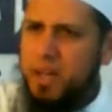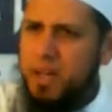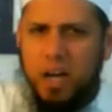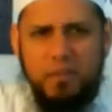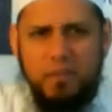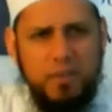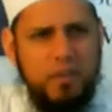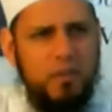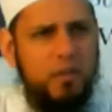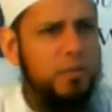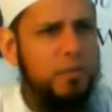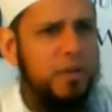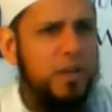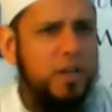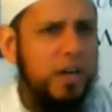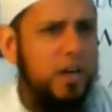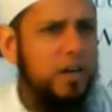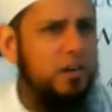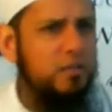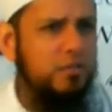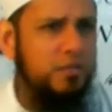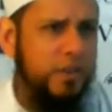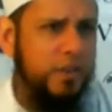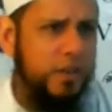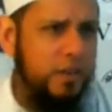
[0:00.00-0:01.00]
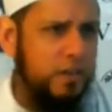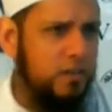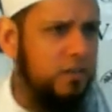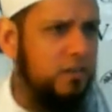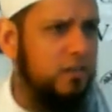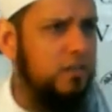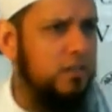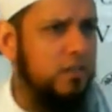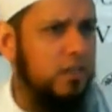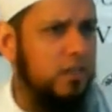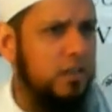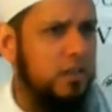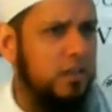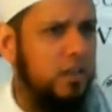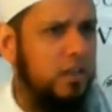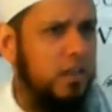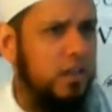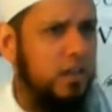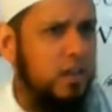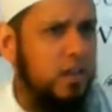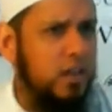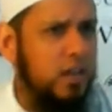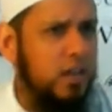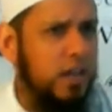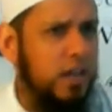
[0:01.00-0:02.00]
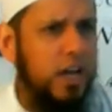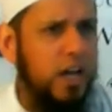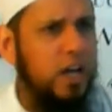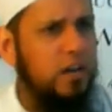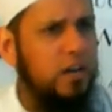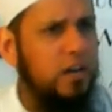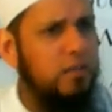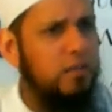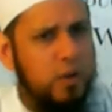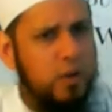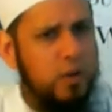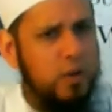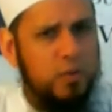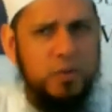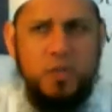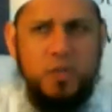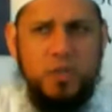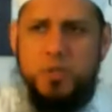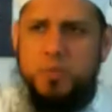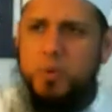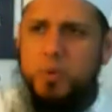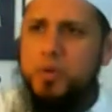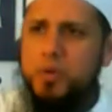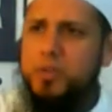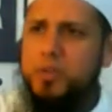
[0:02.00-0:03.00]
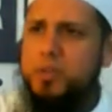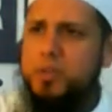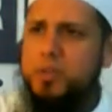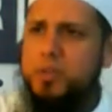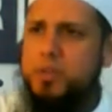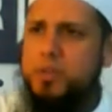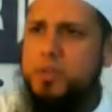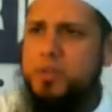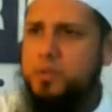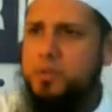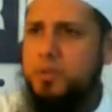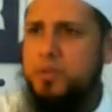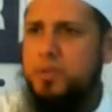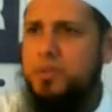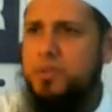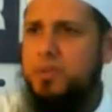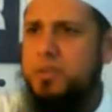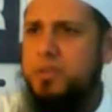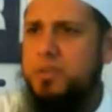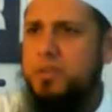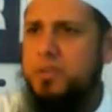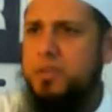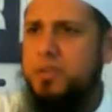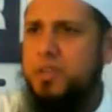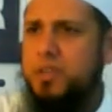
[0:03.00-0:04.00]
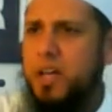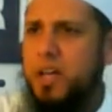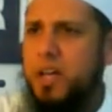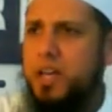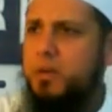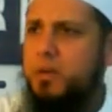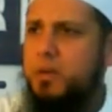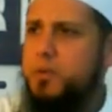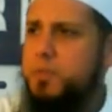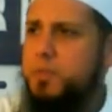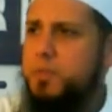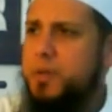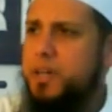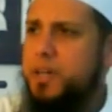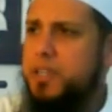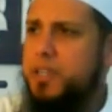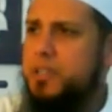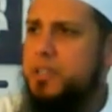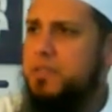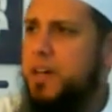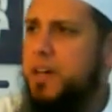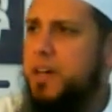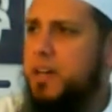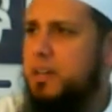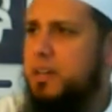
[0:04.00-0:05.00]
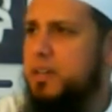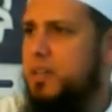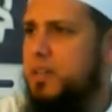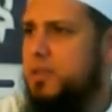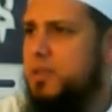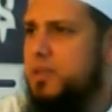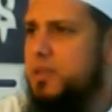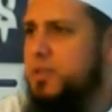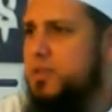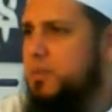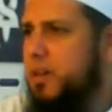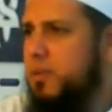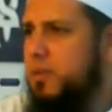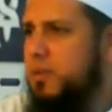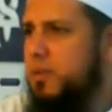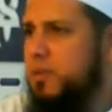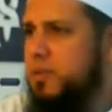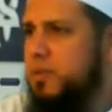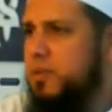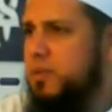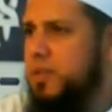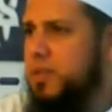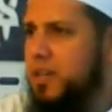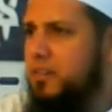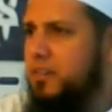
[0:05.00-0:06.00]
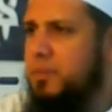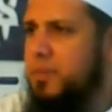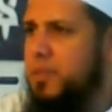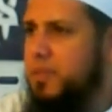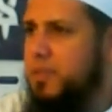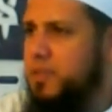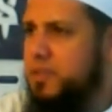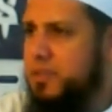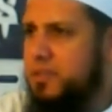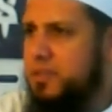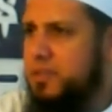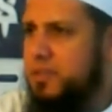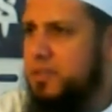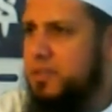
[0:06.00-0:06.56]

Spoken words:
I've never been unfair. And I've always spoken the truth. And it was because of that Allah subhanahu wa ta'ala gave me.